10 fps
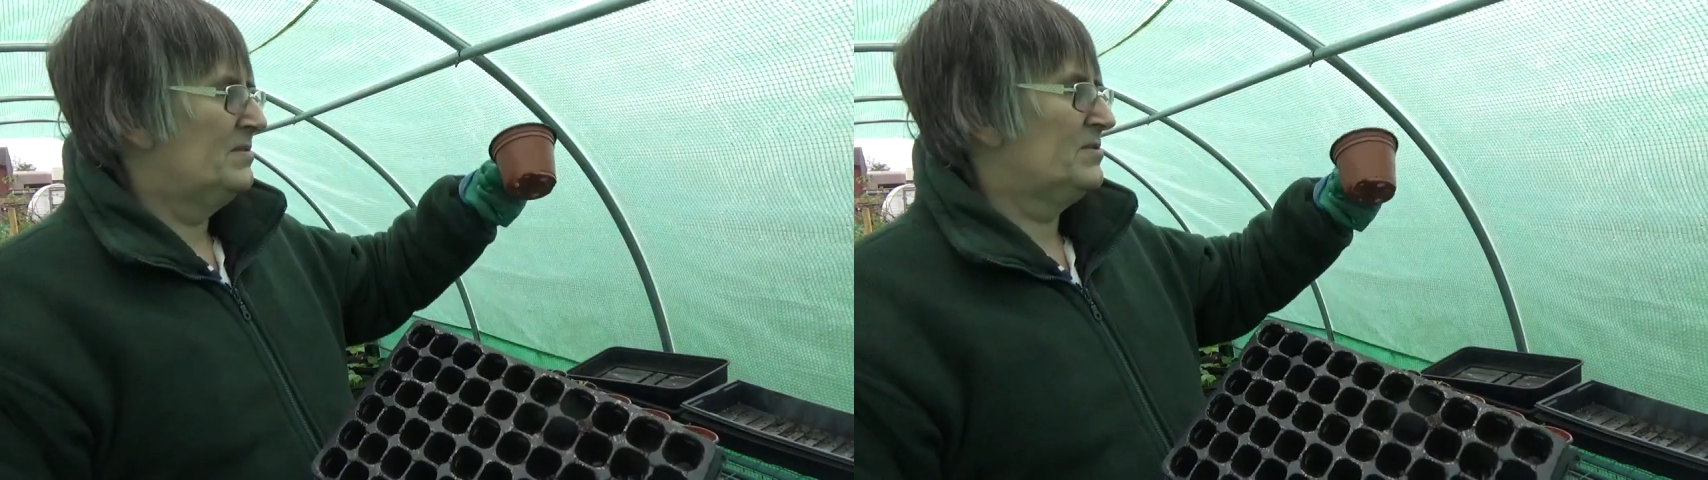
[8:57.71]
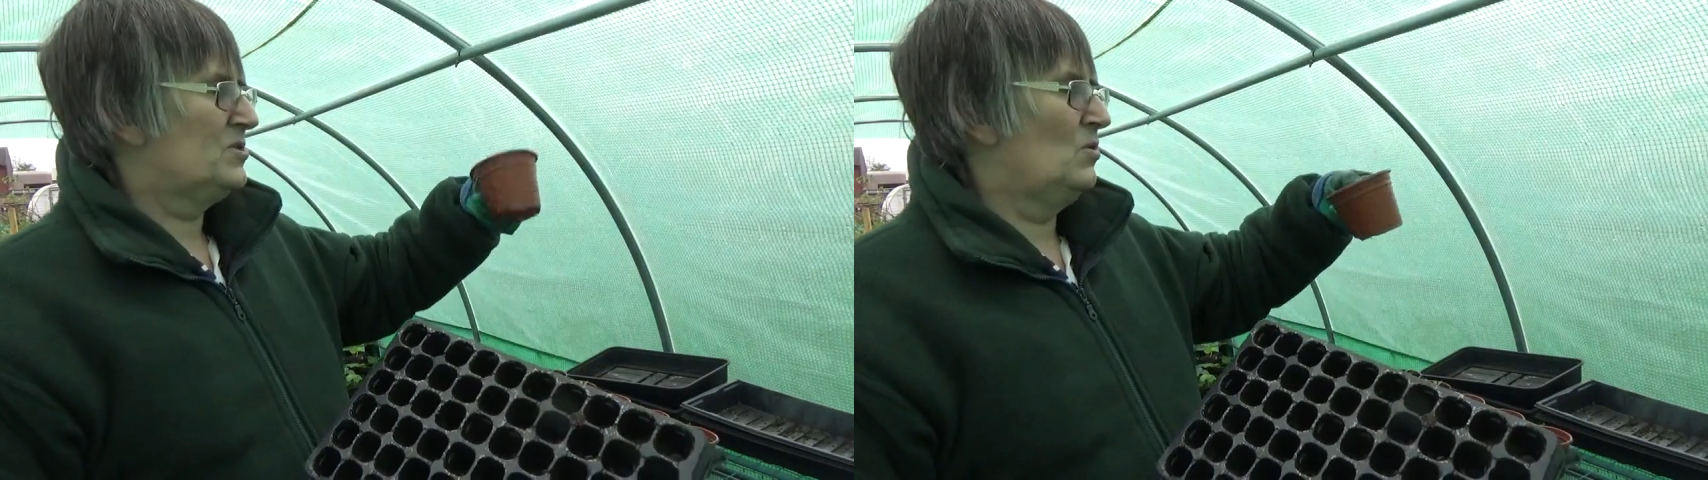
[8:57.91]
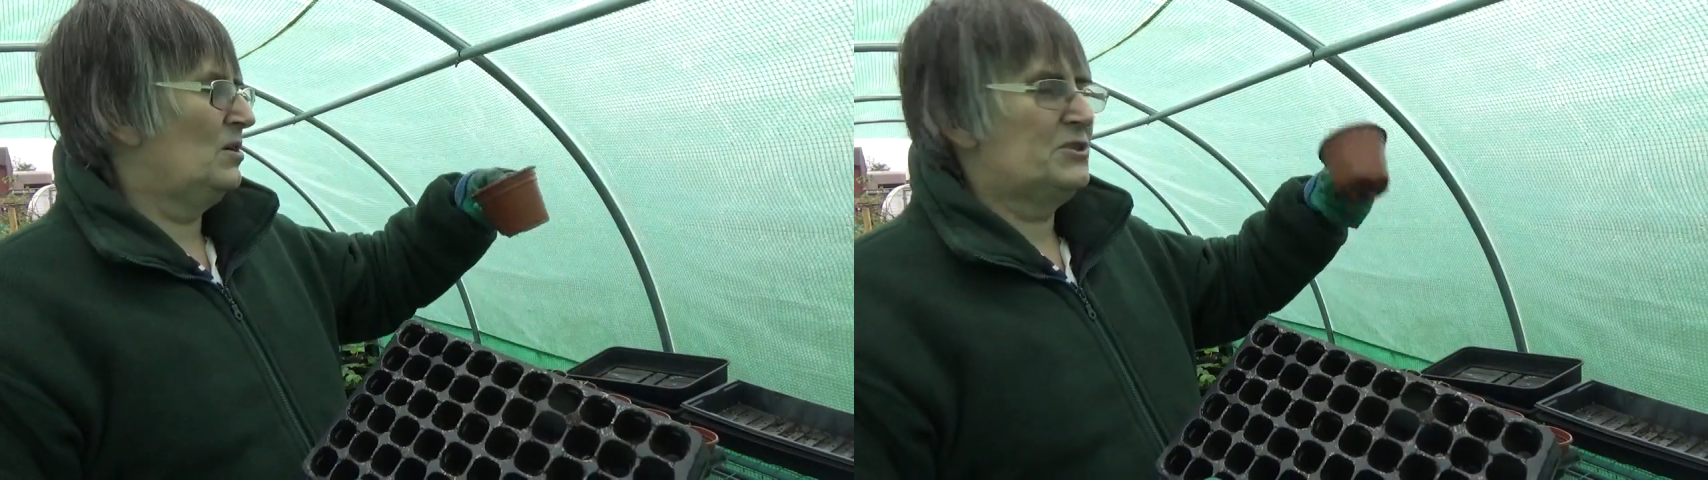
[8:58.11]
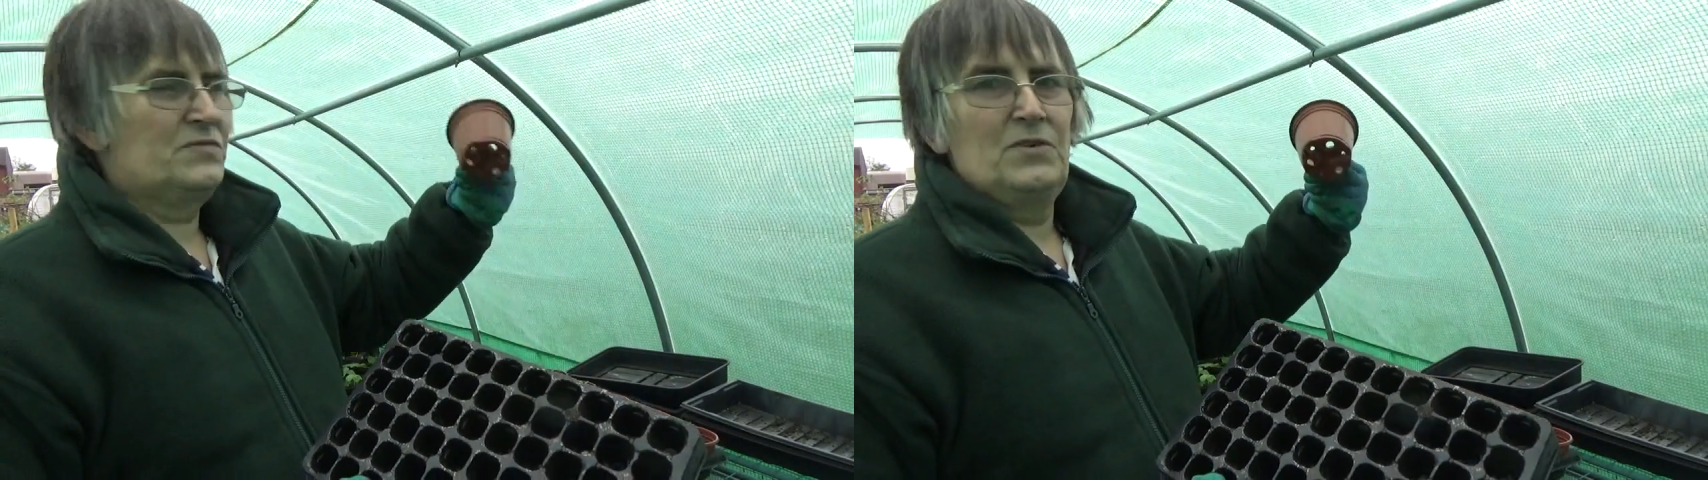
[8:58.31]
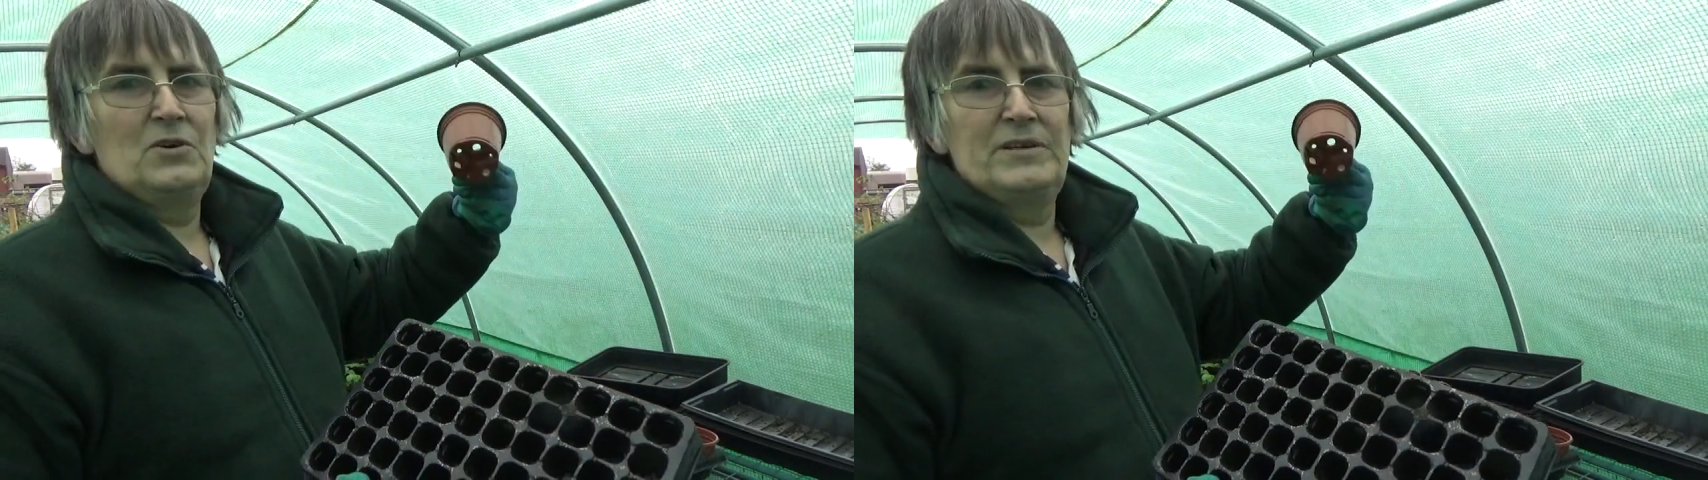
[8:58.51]

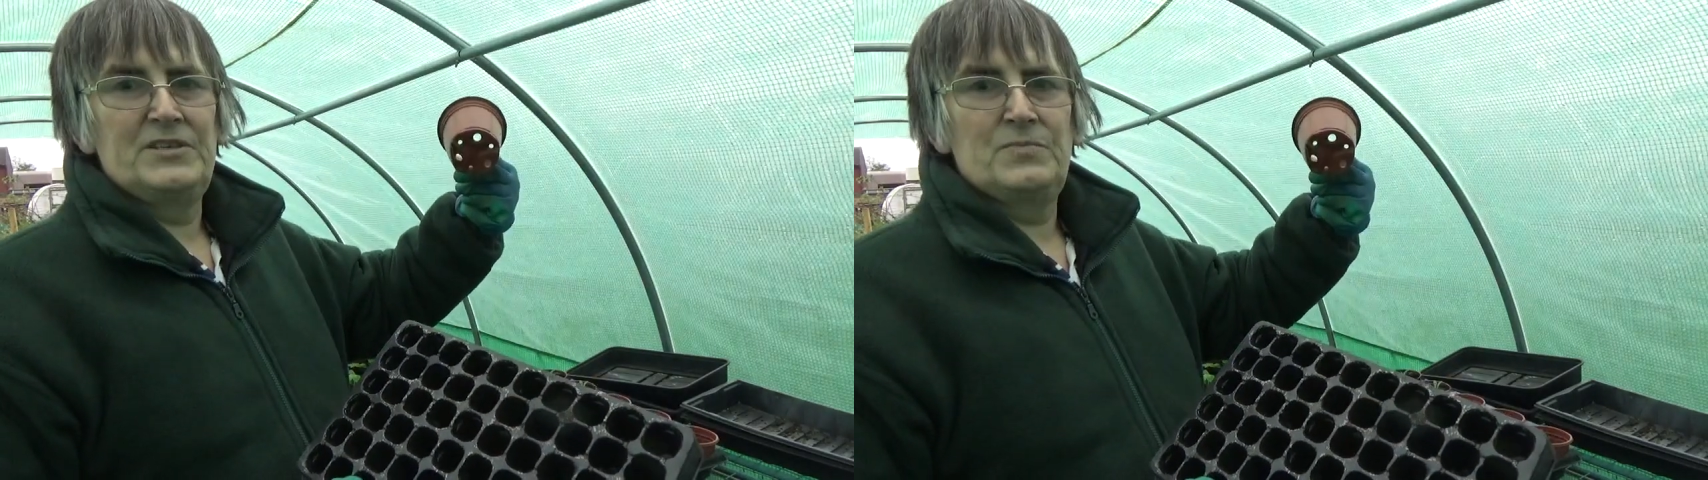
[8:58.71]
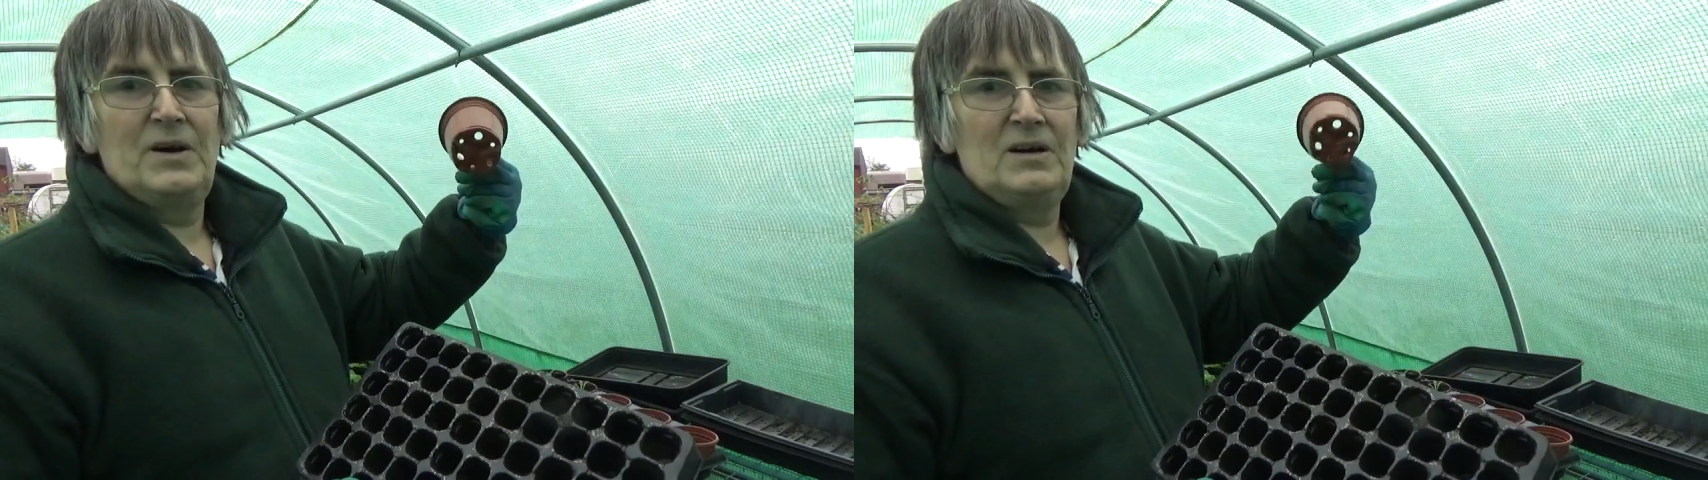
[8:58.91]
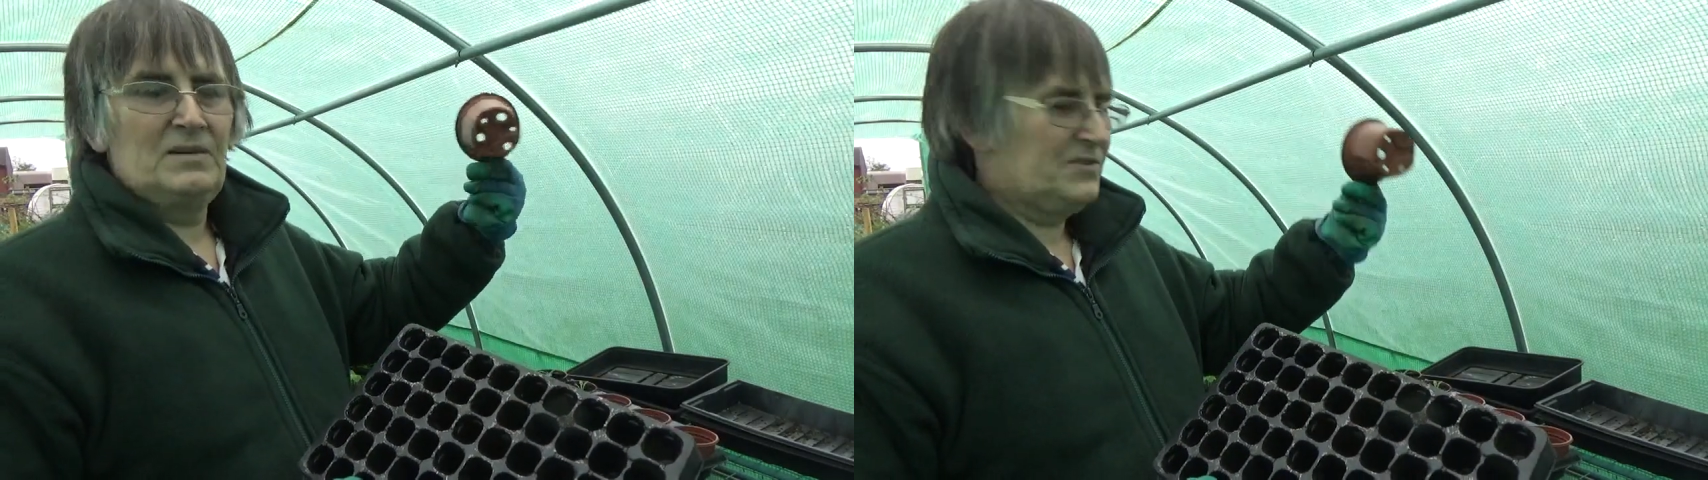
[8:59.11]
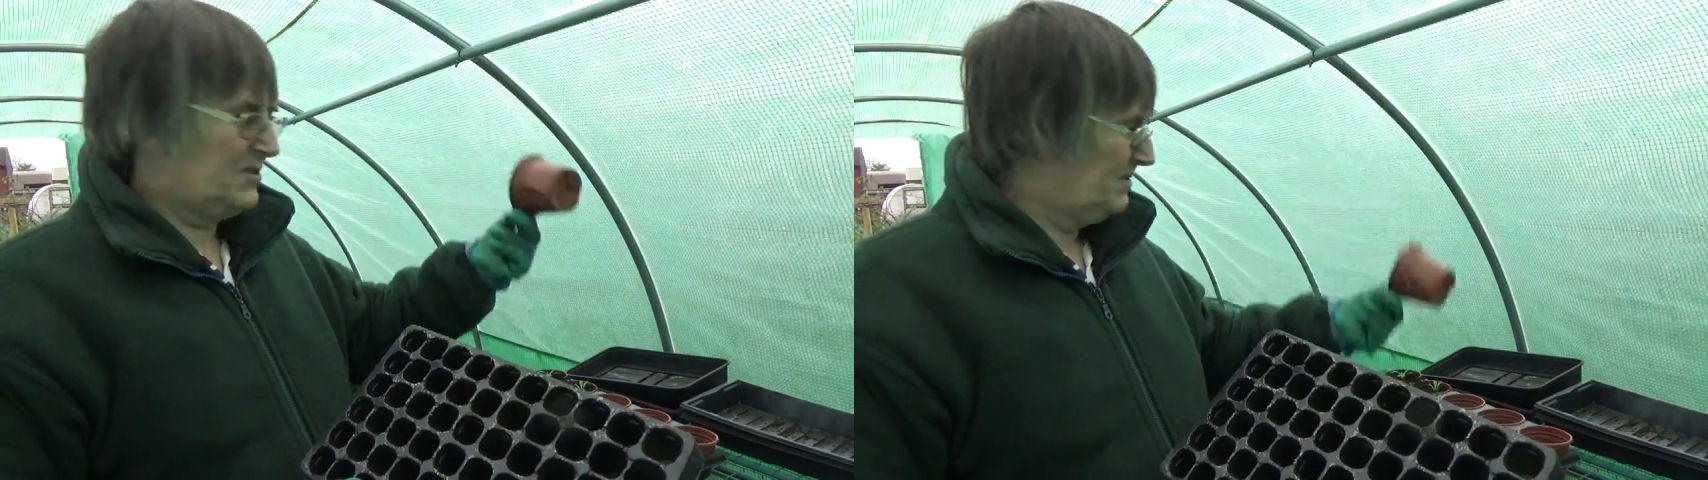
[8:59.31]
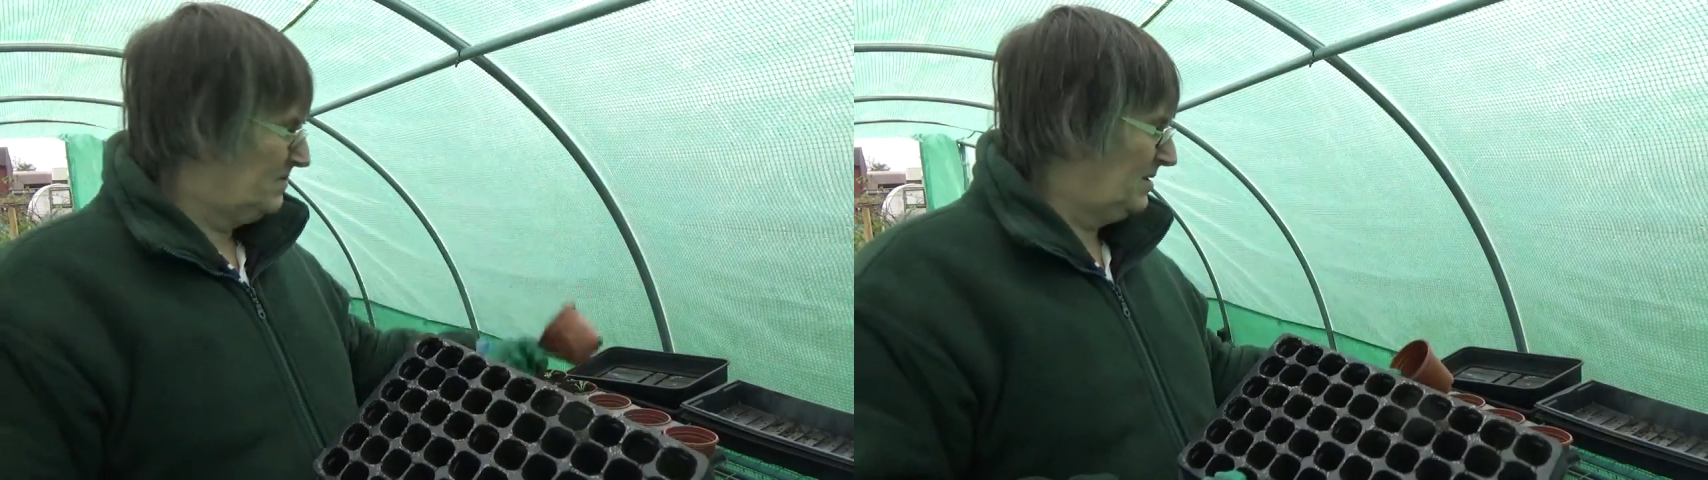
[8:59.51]
squashed 4-inch pots.